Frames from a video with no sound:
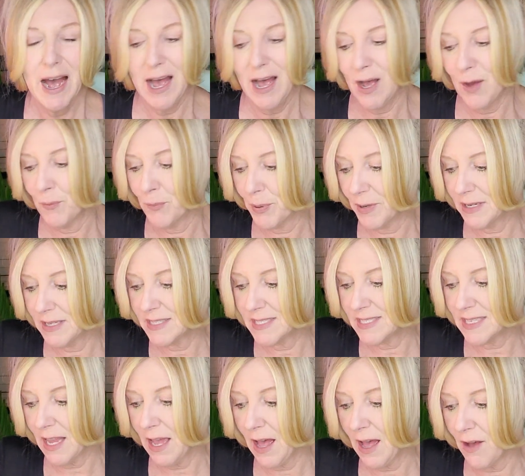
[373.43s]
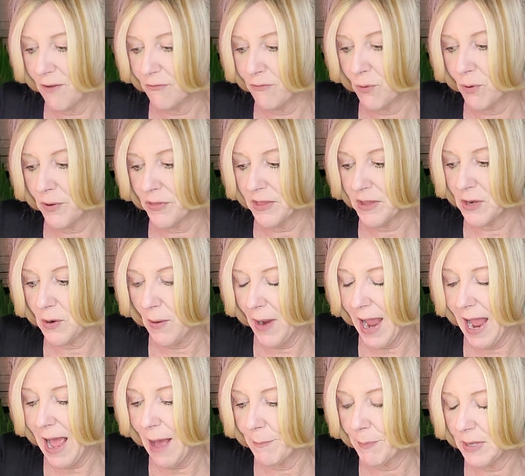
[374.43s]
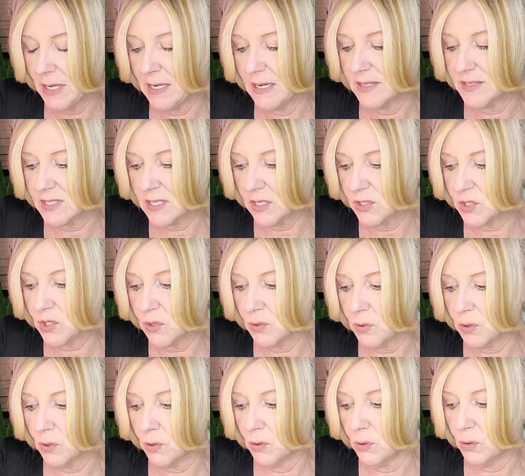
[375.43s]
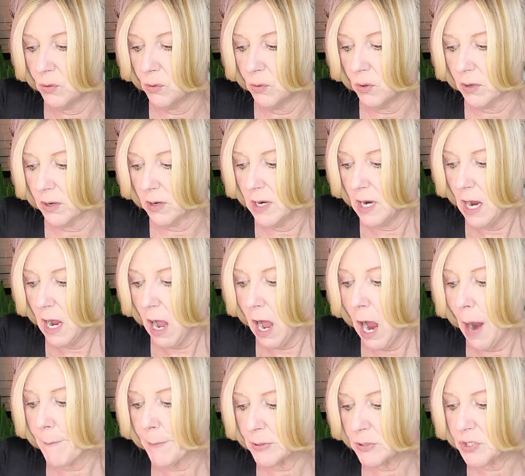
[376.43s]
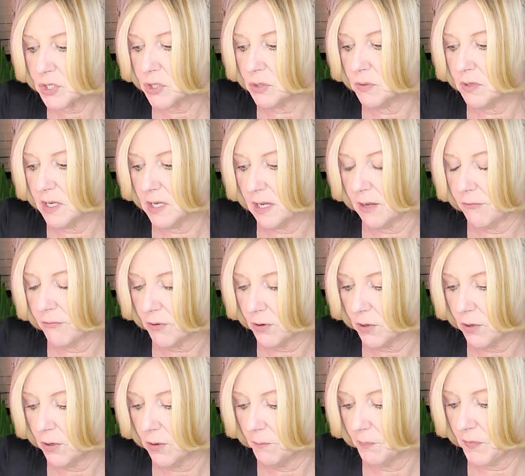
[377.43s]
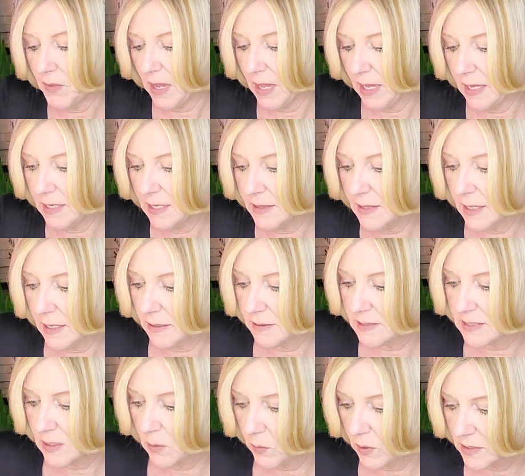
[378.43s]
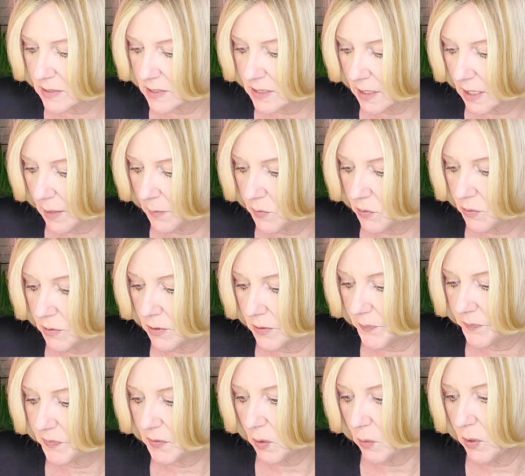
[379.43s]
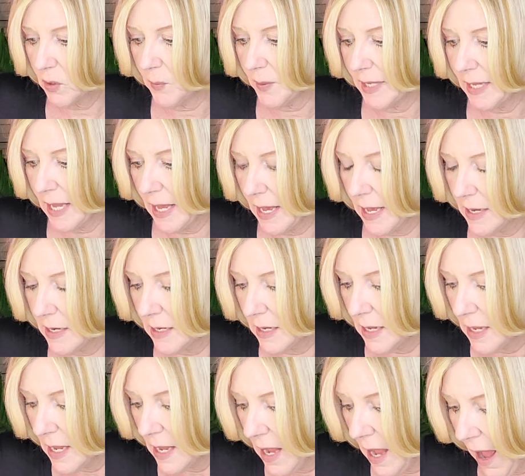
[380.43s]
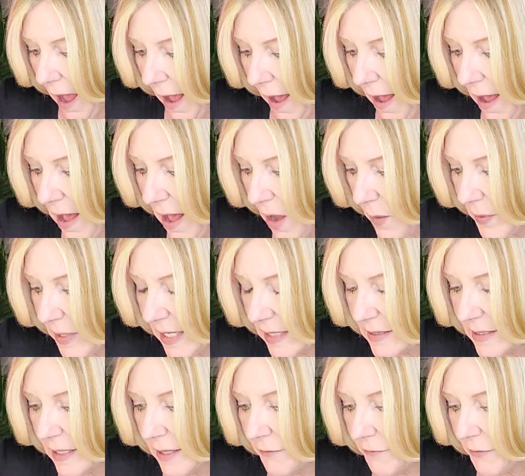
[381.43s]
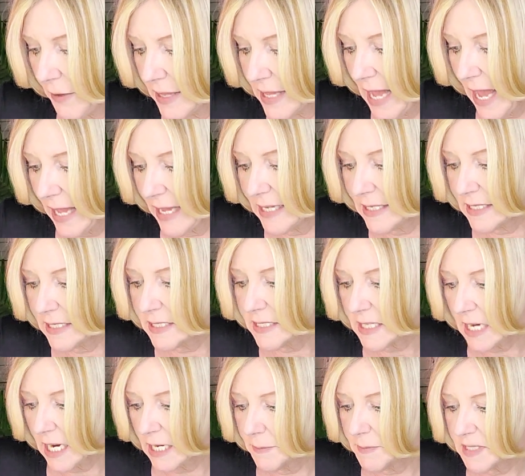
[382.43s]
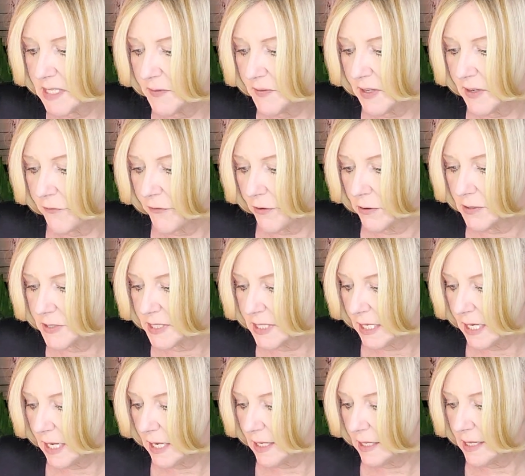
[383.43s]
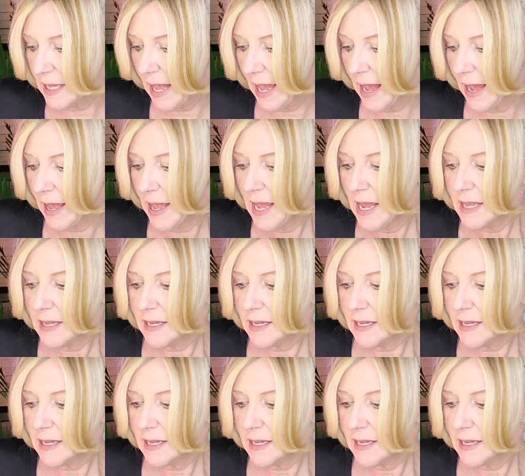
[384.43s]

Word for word: uh, brings uh, forth, you know, happiness to you, or opportunity for you. Uh, anything else that wants to come through. What do we get? Ah, we got the, yeah, in, in times of adversity, yeah,